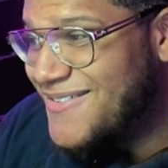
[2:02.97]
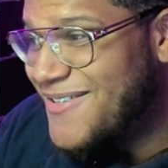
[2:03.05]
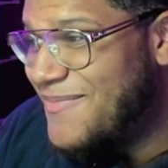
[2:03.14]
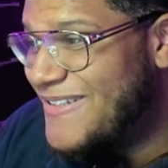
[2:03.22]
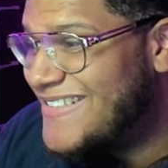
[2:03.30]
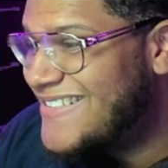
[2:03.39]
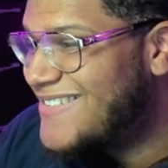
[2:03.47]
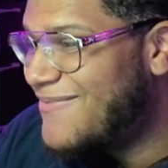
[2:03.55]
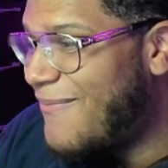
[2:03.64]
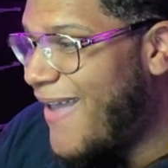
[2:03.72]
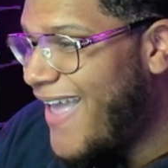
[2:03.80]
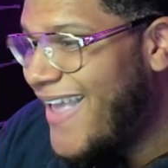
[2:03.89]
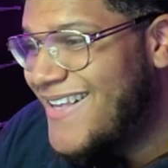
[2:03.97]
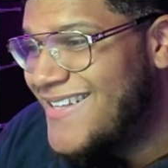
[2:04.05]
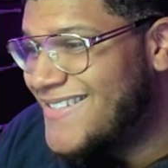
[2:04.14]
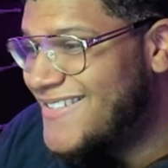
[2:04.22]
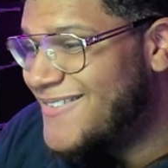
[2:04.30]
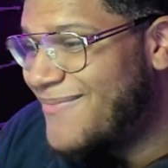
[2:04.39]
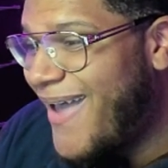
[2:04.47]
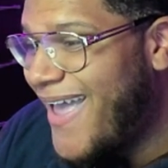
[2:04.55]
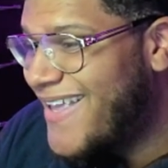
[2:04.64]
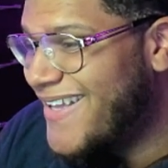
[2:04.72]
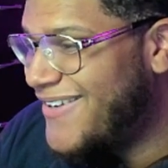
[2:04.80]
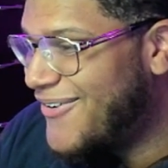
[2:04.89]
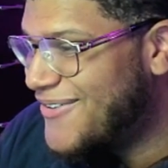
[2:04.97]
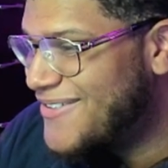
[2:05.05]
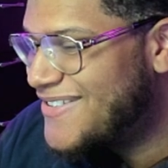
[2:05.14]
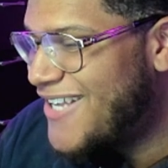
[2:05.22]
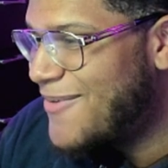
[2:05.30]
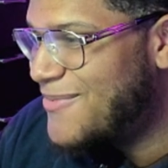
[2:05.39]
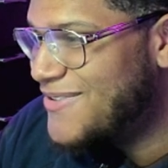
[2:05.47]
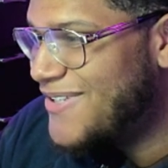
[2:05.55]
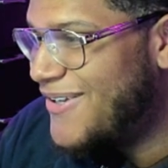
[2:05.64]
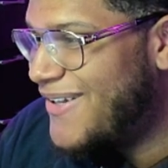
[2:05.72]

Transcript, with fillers: to be smacking dark disciples though.